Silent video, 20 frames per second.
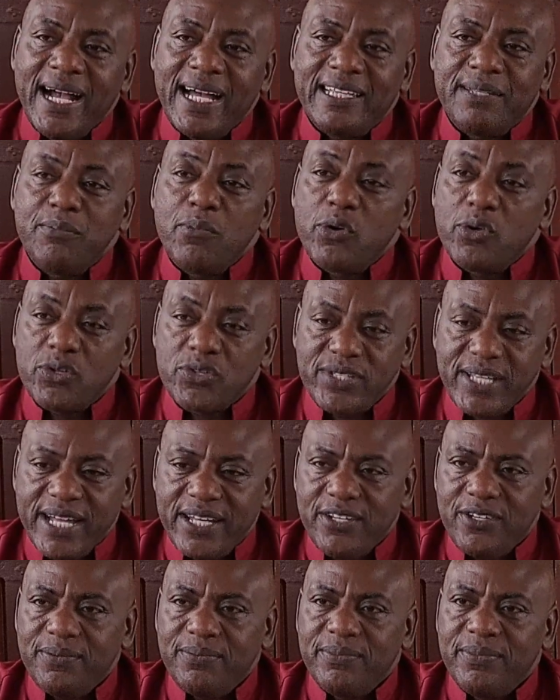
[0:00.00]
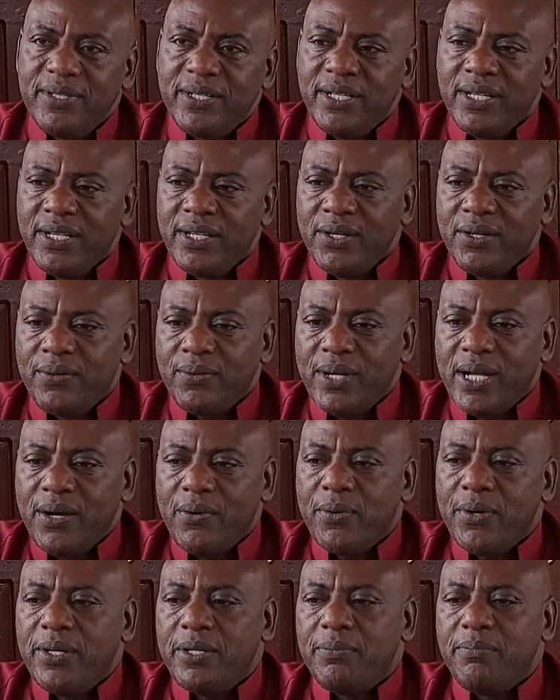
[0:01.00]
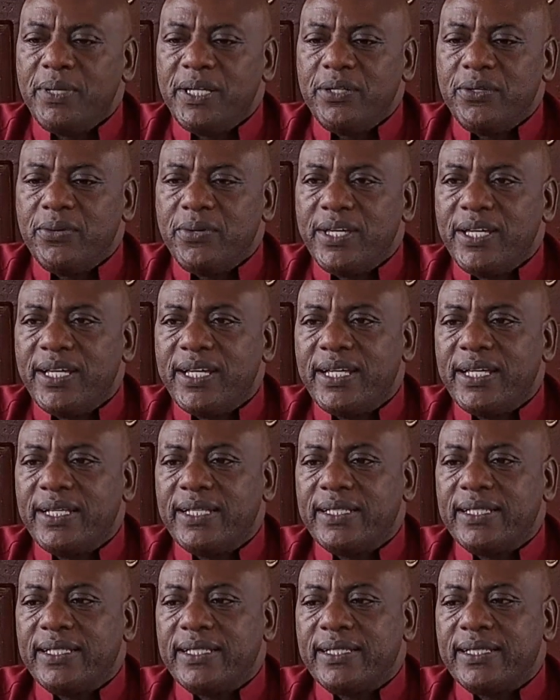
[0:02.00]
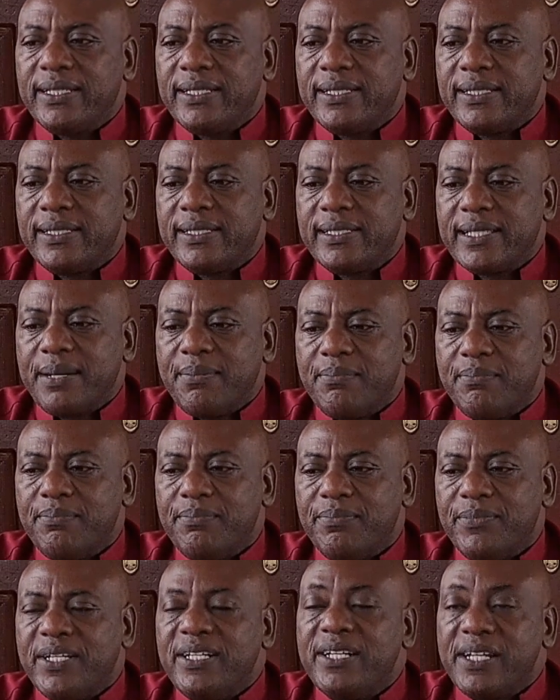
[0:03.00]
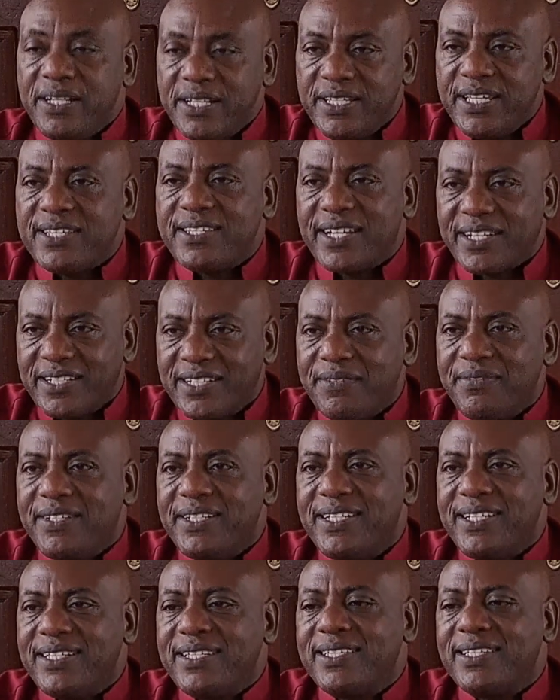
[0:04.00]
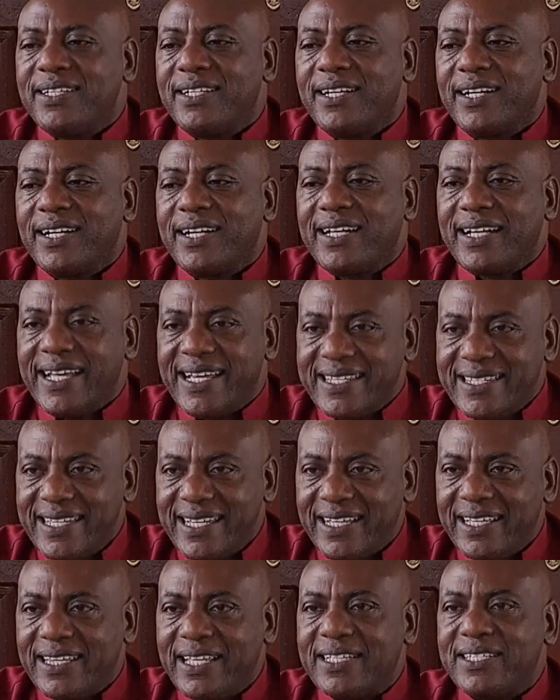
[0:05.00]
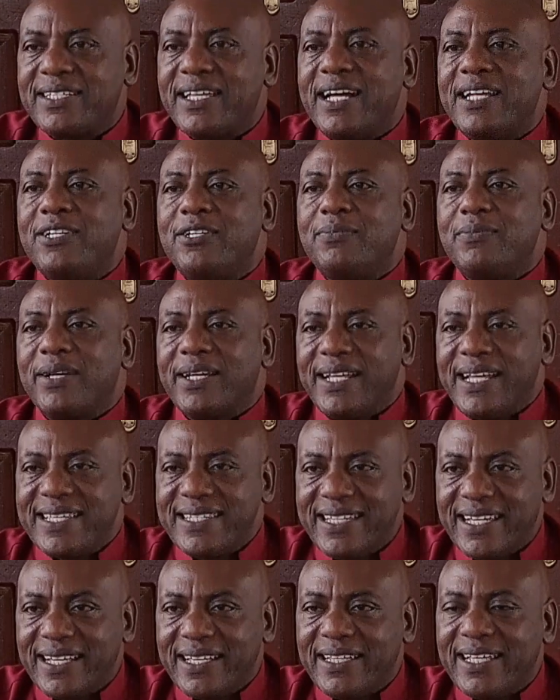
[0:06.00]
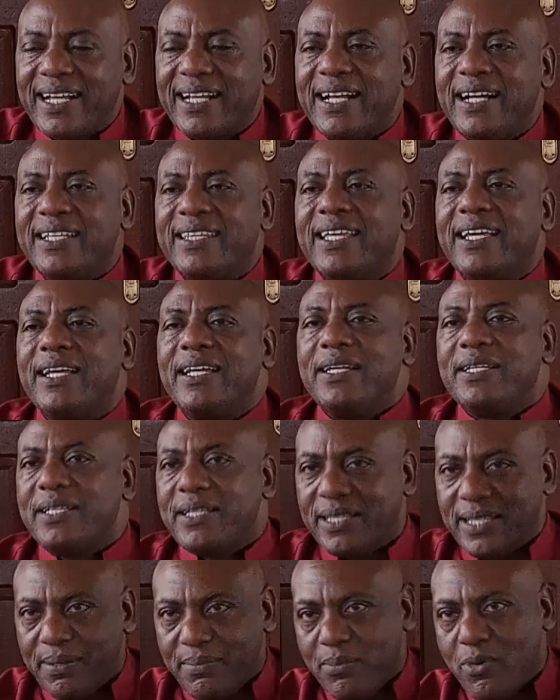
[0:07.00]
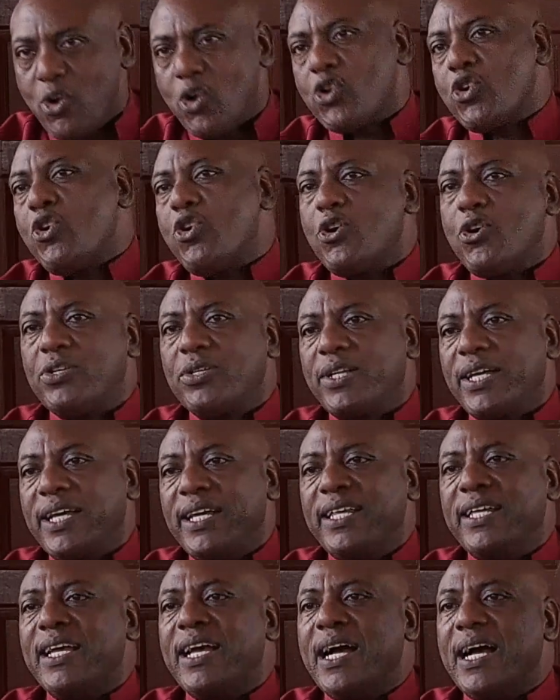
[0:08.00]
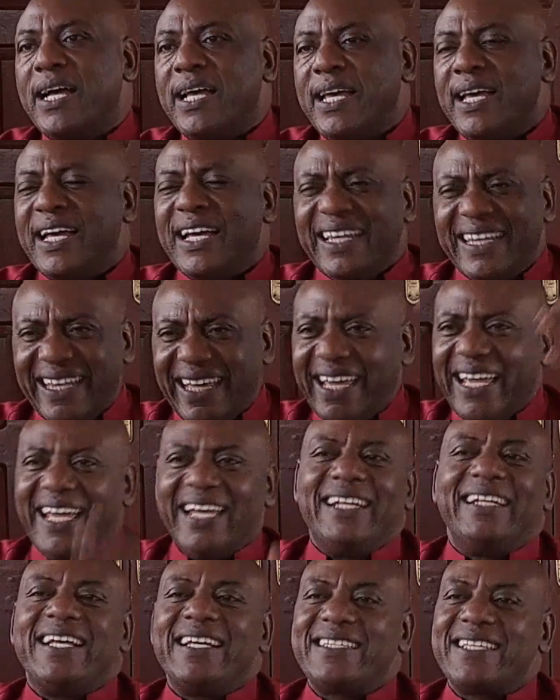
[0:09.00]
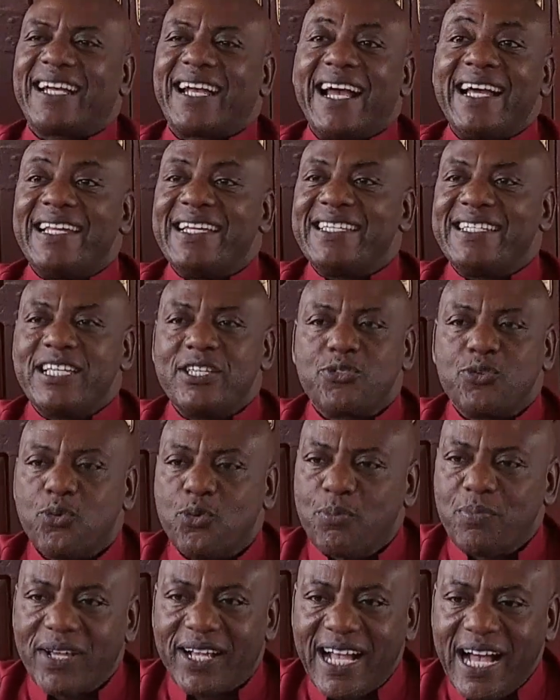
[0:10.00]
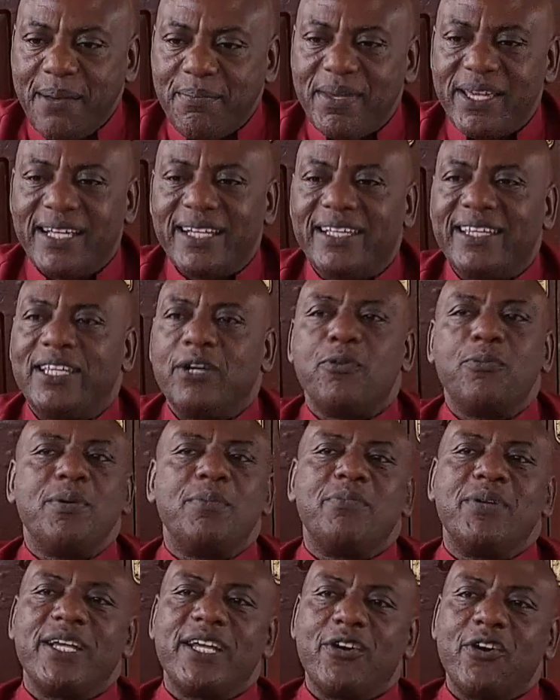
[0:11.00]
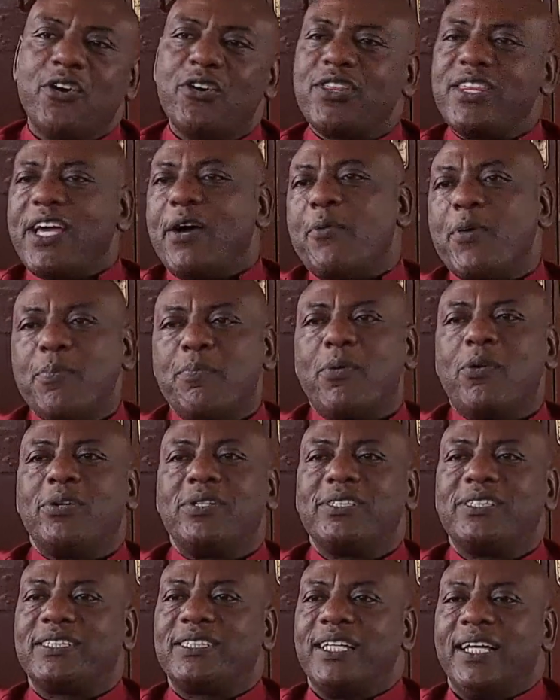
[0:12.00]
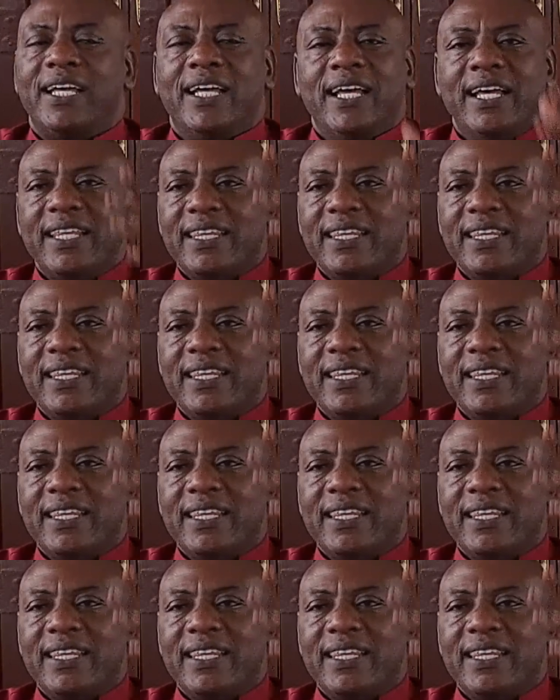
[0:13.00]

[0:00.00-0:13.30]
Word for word: at the Molo Stadium, where we'll be doing some religious activities, cleansing the stadium, cleansing the the, the Molo area. The elders, the Kalenjins will be coming. They will be bringing all their weapons.